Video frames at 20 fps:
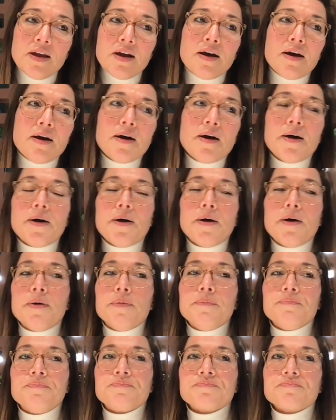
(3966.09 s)

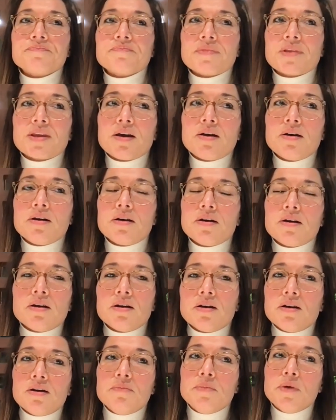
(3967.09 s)
um,
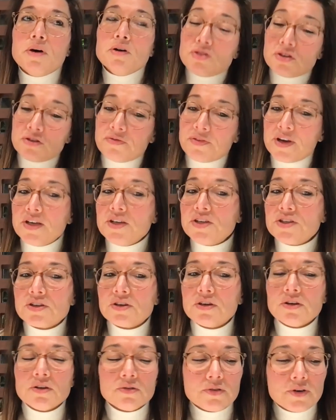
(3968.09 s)

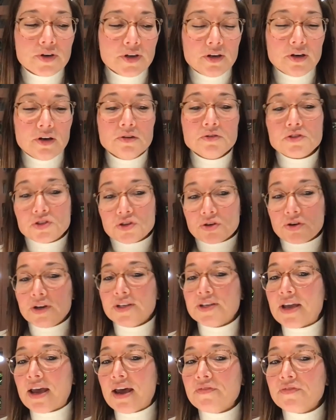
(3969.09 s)
motivation or, you know,
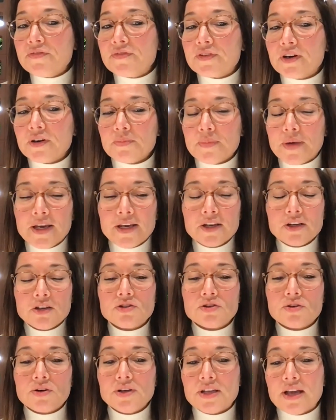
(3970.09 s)
joint effort, make it
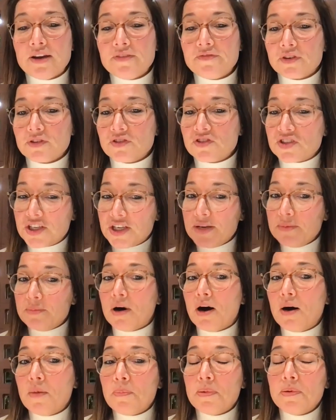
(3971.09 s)
a joint effort, team
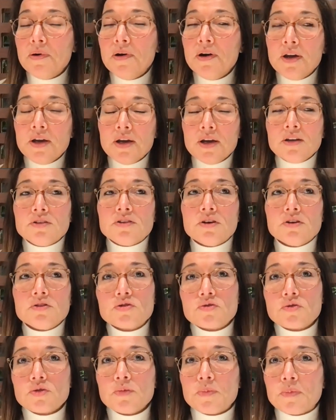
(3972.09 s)
up
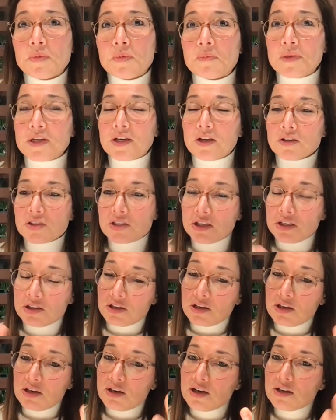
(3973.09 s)
those groups. Because
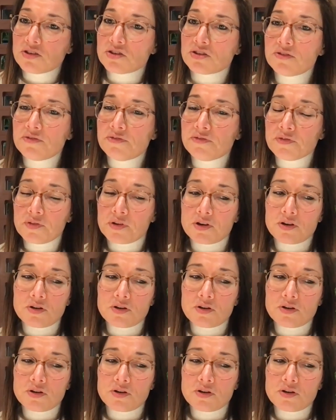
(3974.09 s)
lots of